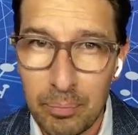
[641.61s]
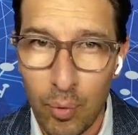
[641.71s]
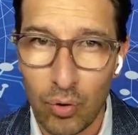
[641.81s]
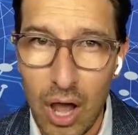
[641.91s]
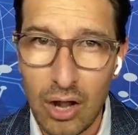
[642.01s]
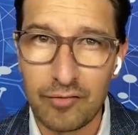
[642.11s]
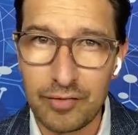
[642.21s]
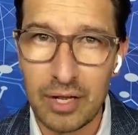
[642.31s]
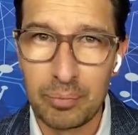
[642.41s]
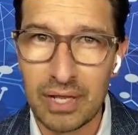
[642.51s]

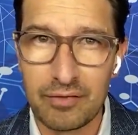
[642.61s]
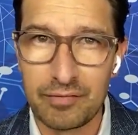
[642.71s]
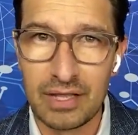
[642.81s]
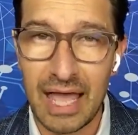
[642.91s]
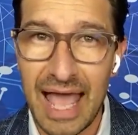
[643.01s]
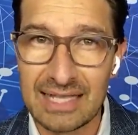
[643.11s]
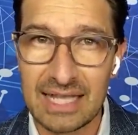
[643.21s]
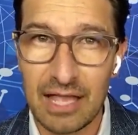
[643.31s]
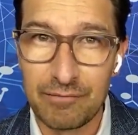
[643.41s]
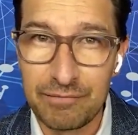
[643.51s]
Pornography and pedophilia
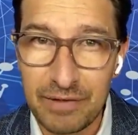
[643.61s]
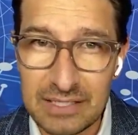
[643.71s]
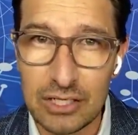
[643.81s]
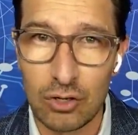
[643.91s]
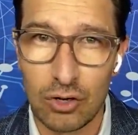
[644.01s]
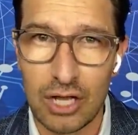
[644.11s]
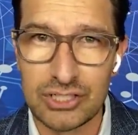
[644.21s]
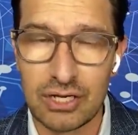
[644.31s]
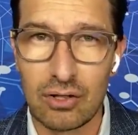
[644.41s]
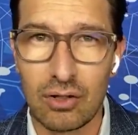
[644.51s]
has a
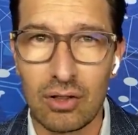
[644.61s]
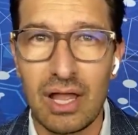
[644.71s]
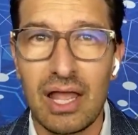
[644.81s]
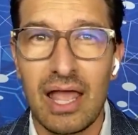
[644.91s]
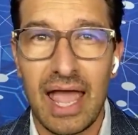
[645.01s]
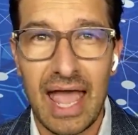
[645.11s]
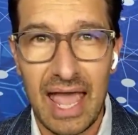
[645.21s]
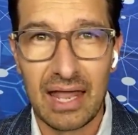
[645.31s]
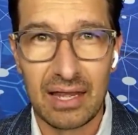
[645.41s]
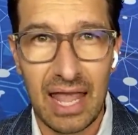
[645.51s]
physiological
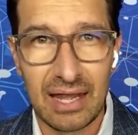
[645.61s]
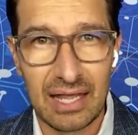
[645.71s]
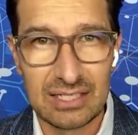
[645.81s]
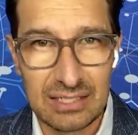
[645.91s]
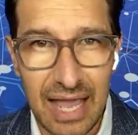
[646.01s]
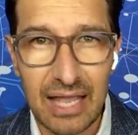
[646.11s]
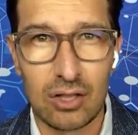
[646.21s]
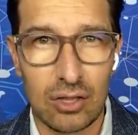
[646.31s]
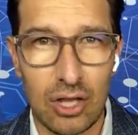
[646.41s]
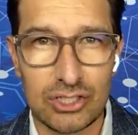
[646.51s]
and, and a
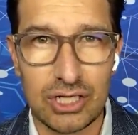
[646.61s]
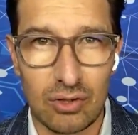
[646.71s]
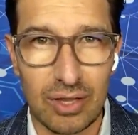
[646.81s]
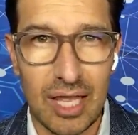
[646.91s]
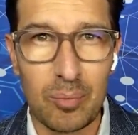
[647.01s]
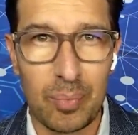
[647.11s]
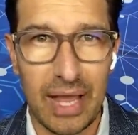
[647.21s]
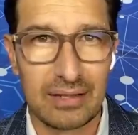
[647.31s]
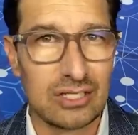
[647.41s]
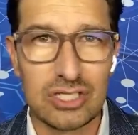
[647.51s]
psychological
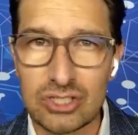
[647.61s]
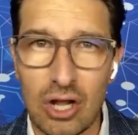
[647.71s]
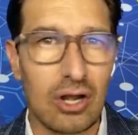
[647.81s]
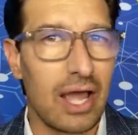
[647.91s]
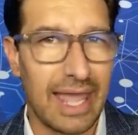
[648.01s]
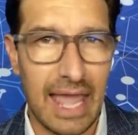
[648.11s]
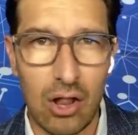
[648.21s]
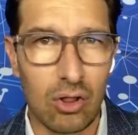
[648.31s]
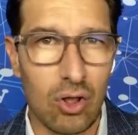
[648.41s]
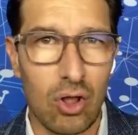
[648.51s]
impact. This is not like
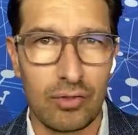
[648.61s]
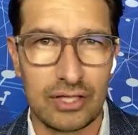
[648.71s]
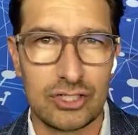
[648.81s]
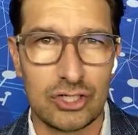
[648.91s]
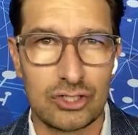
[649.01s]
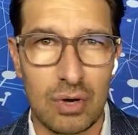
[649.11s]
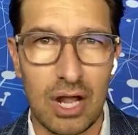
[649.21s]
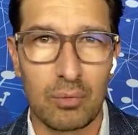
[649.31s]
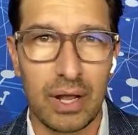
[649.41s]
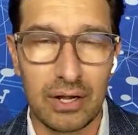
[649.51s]
alcohol, that's a
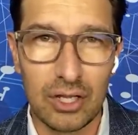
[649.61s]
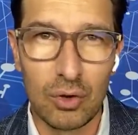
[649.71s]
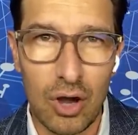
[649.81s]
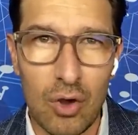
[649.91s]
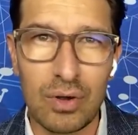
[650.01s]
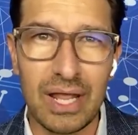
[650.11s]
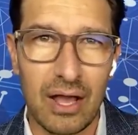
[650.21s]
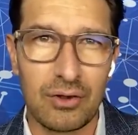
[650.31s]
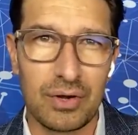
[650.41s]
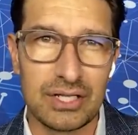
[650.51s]
drug where you're only
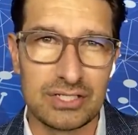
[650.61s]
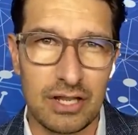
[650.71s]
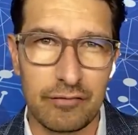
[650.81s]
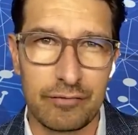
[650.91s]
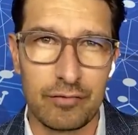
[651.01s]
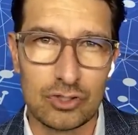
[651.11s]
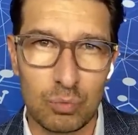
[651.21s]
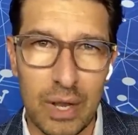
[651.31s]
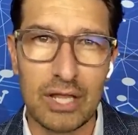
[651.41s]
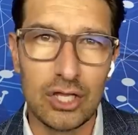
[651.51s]
under its
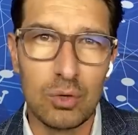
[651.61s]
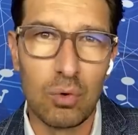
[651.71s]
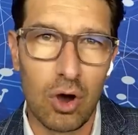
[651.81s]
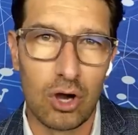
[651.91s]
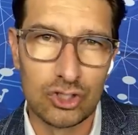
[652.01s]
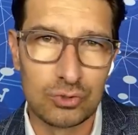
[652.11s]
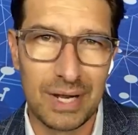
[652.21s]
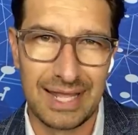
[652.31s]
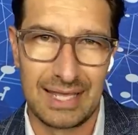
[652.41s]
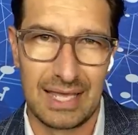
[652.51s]
influence when you are
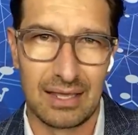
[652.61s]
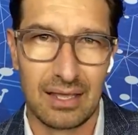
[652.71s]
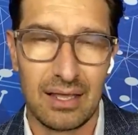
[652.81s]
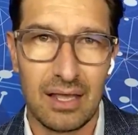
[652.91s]
drinking.